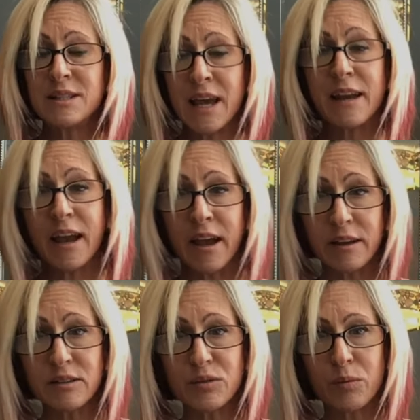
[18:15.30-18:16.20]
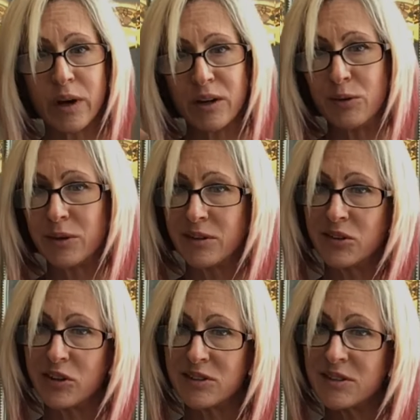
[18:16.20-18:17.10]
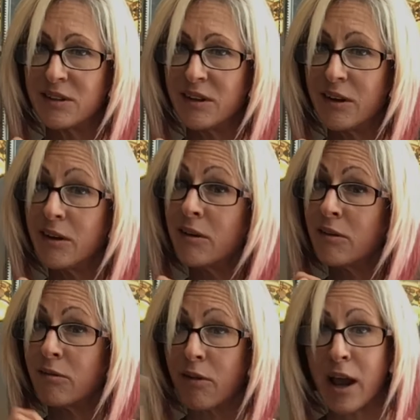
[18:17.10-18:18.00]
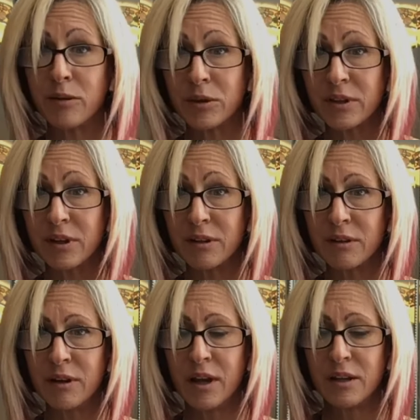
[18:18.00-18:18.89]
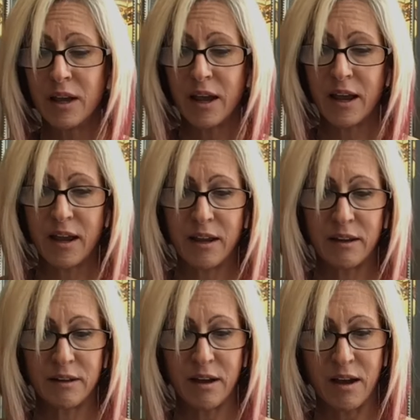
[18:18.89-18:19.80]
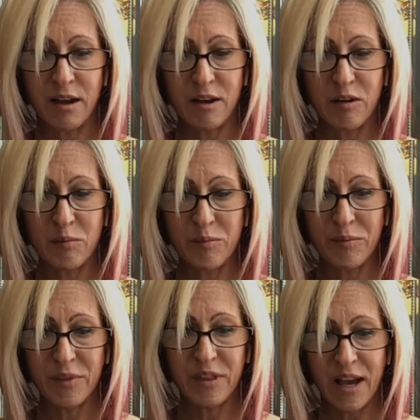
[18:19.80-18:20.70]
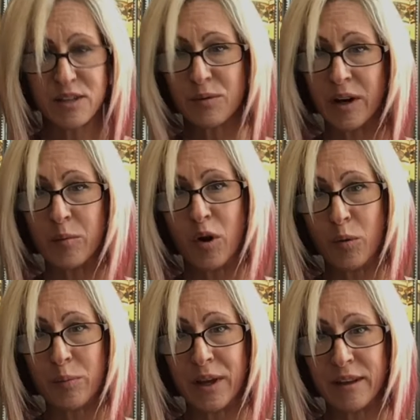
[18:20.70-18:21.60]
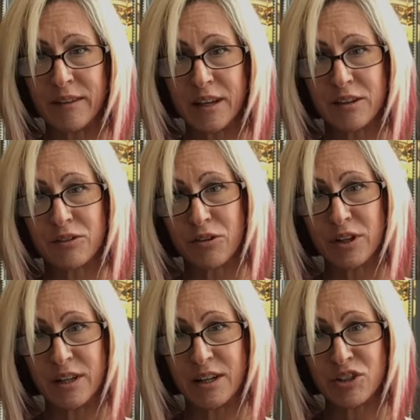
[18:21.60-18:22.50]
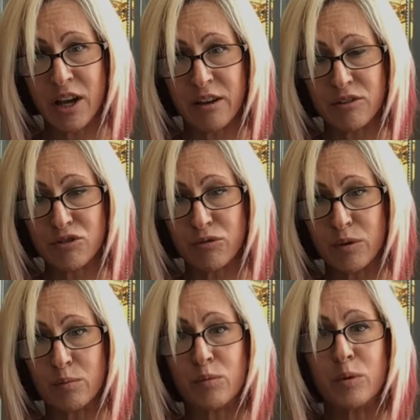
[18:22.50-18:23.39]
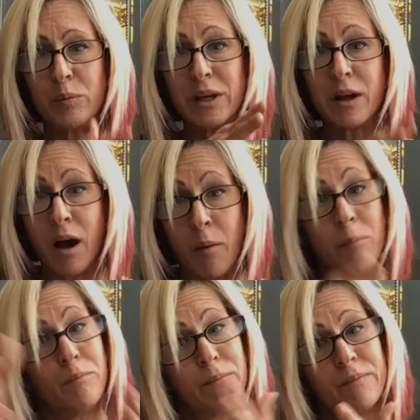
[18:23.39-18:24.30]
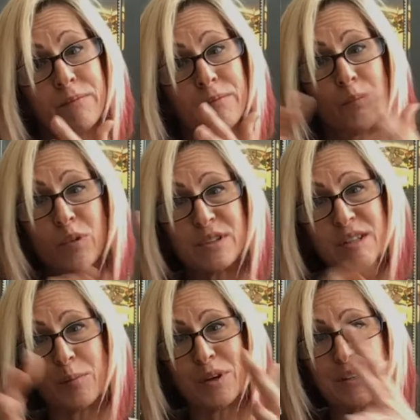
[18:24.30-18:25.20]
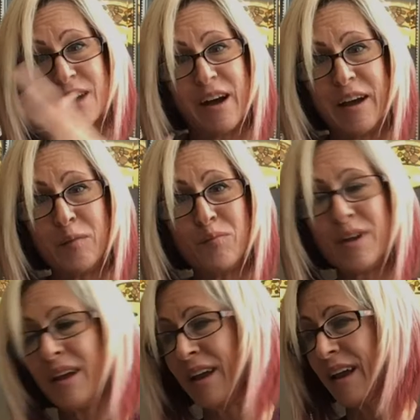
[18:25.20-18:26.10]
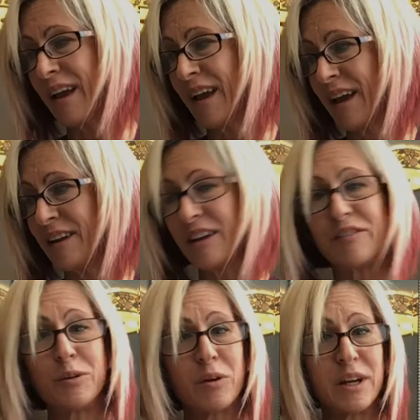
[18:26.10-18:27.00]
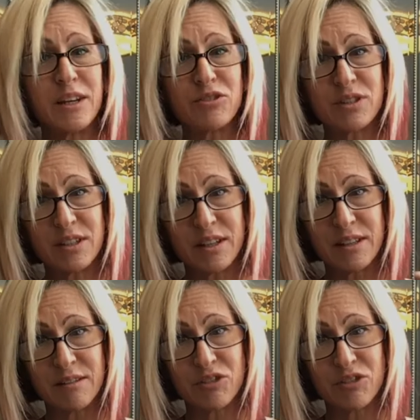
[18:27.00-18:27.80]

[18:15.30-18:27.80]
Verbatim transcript: 10x where you can just ride with it. And um, that's what I'm hoping that the 30 day challenge group will become, one step at a time. And if you are interested in